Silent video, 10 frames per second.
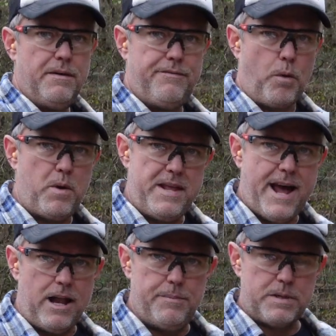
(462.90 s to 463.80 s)
40
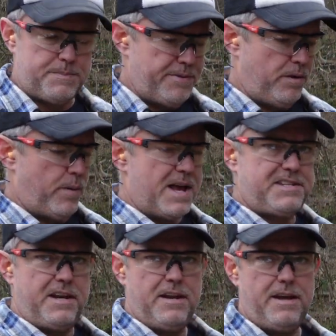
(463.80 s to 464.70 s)
caliber Smith &
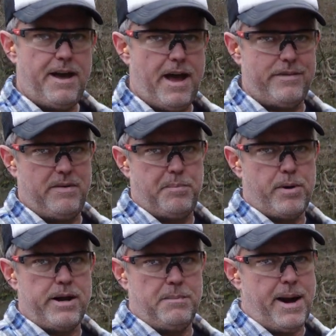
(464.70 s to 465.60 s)
Wesson out of a
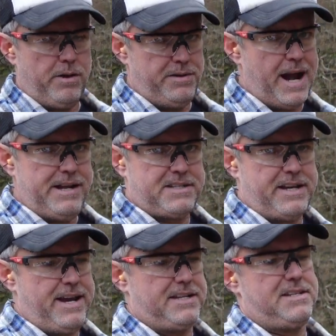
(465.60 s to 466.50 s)
Beretta Model
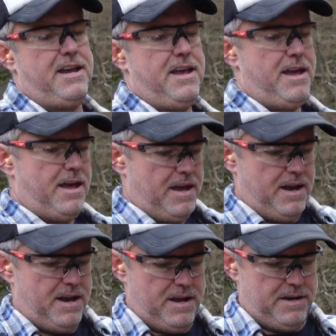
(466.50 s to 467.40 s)
96.
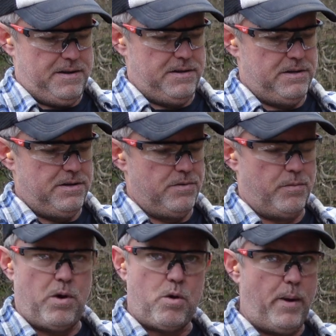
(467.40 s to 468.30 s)

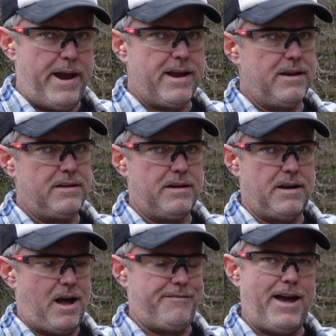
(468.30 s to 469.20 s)
Real quick,
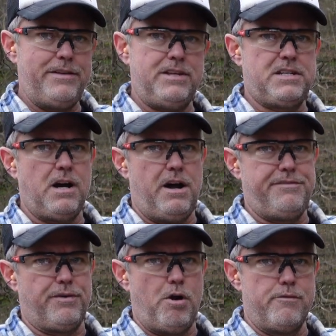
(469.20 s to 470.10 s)
I've had this gun
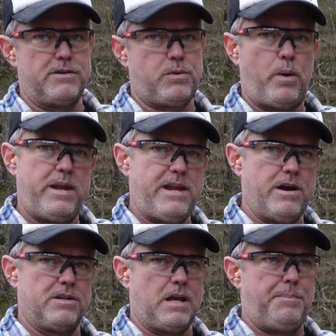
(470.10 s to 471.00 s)
for over 20
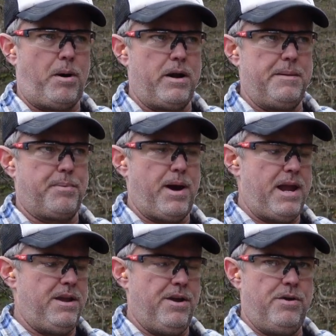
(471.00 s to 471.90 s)
years. I bought it
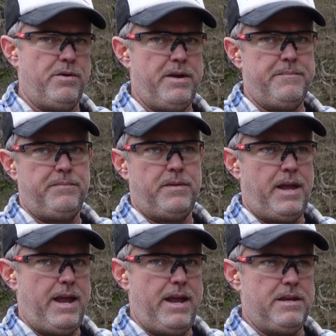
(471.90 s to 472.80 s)
brand new
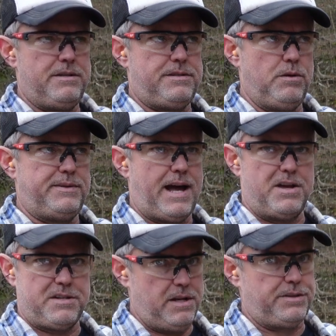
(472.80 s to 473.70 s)
in
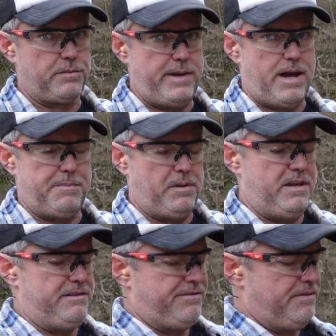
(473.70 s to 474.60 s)
2003, I
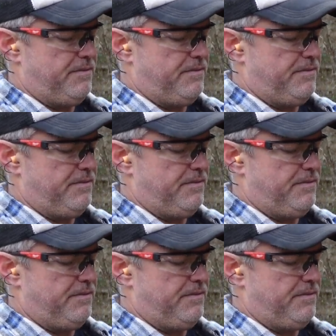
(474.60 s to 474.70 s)
believe.